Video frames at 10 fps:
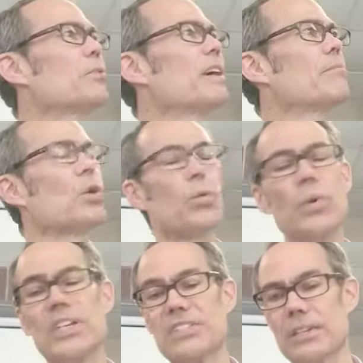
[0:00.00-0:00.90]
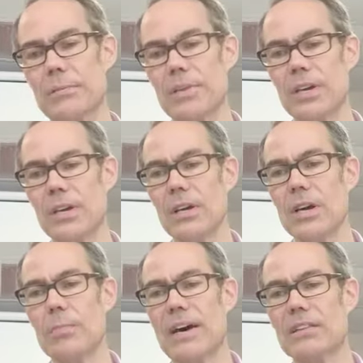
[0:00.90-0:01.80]
We have more wisdom
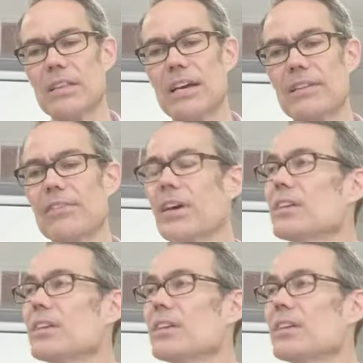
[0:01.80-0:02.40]
about life.